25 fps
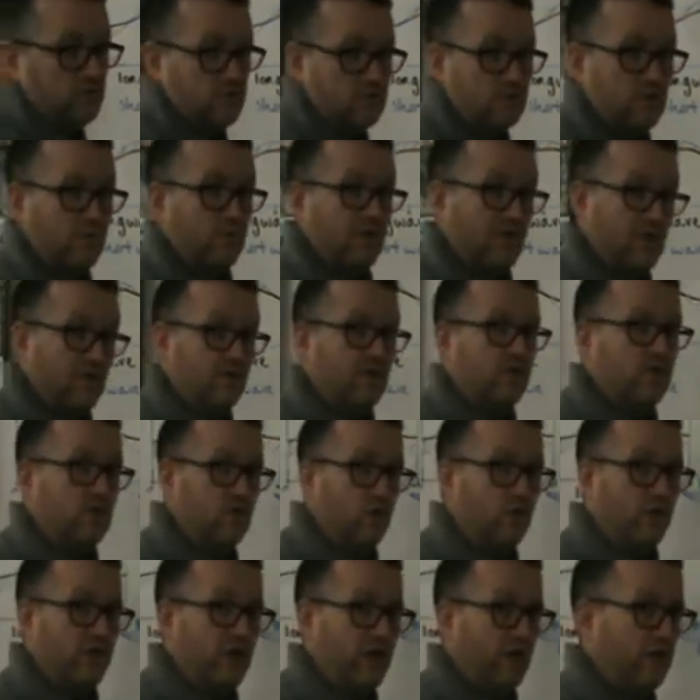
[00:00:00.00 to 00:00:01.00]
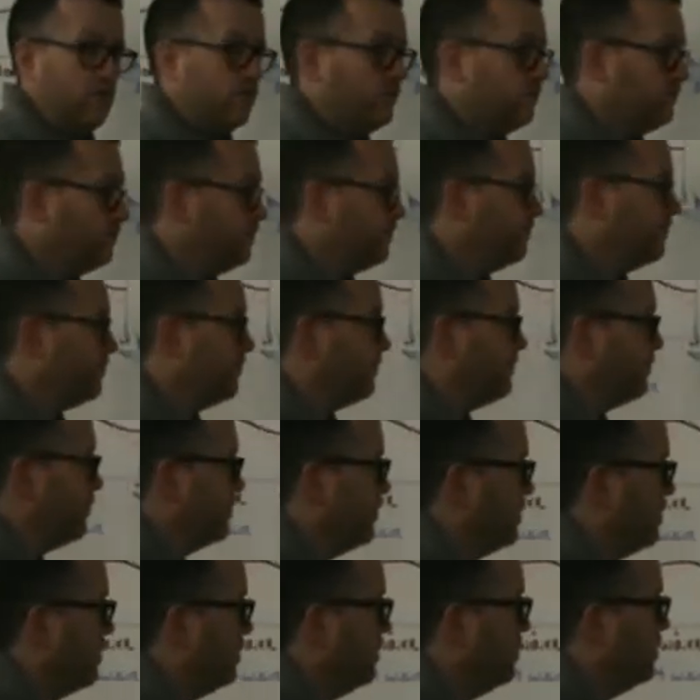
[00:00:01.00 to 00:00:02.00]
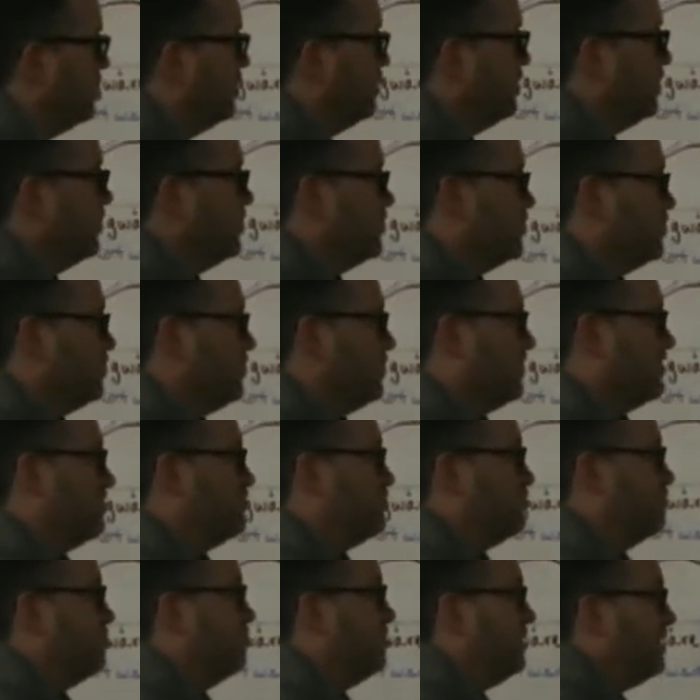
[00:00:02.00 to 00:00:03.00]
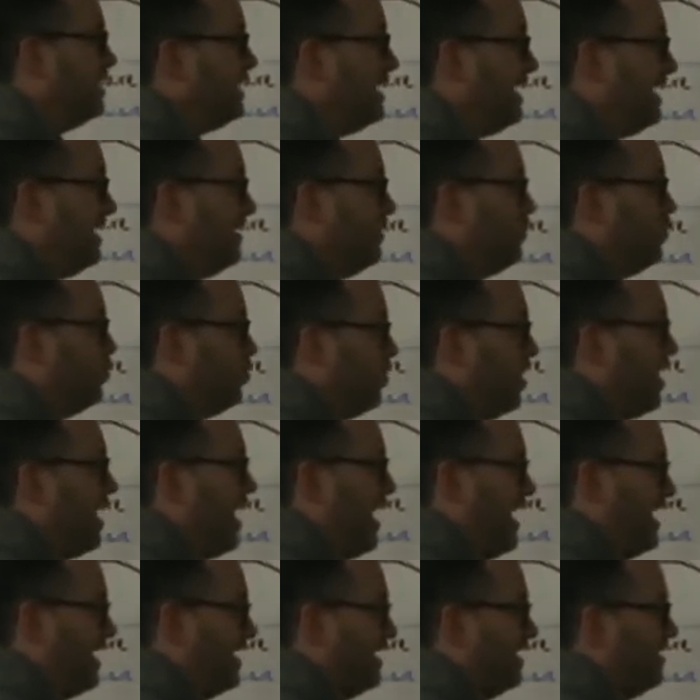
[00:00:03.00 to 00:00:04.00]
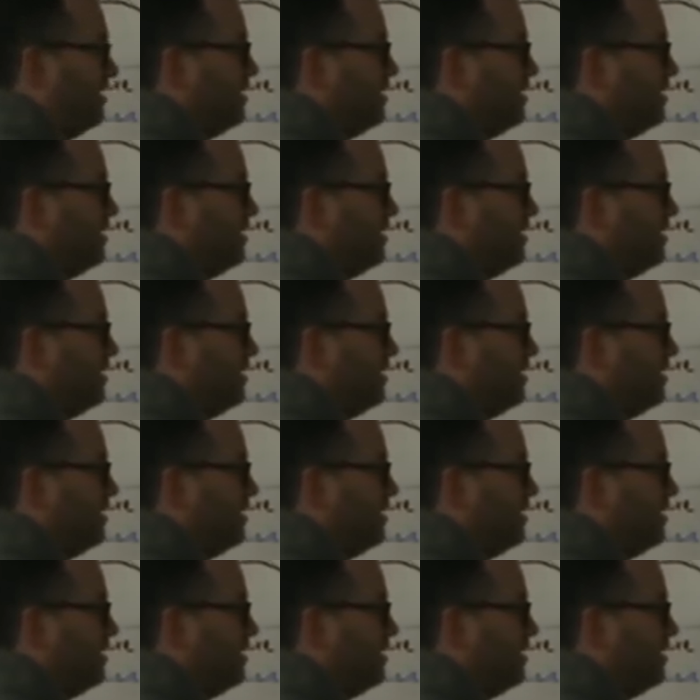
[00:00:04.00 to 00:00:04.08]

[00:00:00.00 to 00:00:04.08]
coming in than going out. To explain why